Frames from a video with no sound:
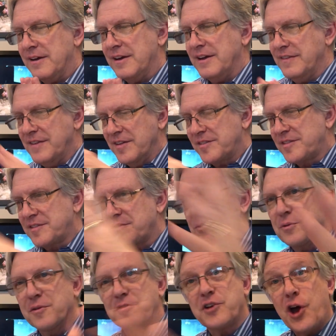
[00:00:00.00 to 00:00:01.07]
in this
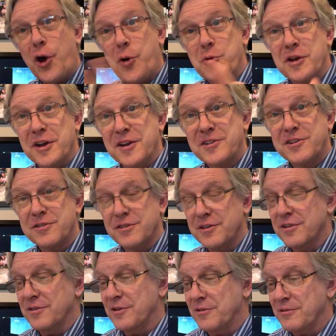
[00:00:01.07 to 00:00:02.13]
sort of coda to
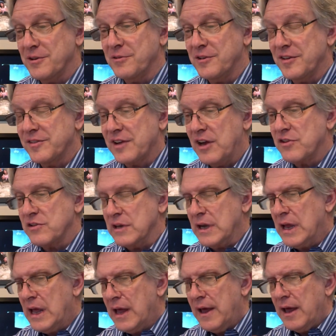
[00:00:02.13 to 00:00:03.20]
the earlier discussion
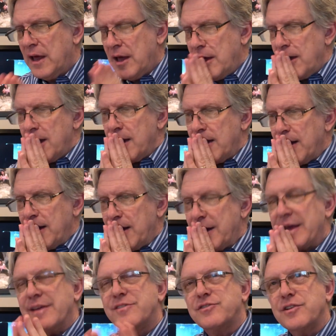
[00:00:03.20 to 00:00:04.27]

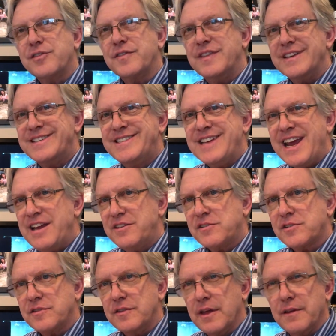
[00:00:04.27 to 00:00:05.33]
is just the
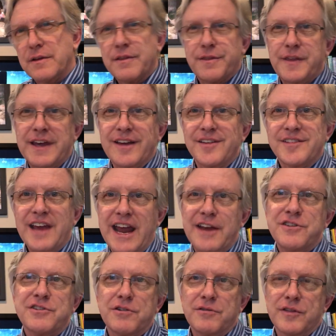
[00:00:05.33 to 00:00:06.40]
dates that things
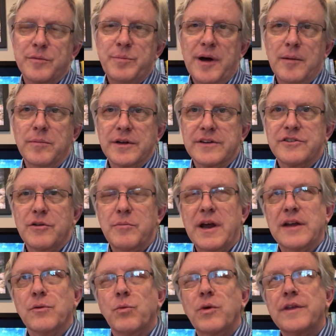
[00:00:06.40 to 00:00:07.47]
enter the public
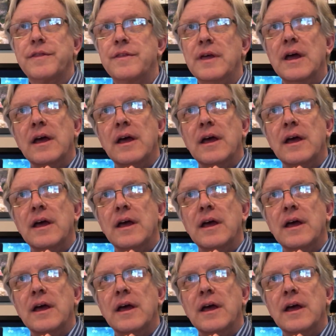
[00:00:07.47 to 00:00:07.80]
domain. With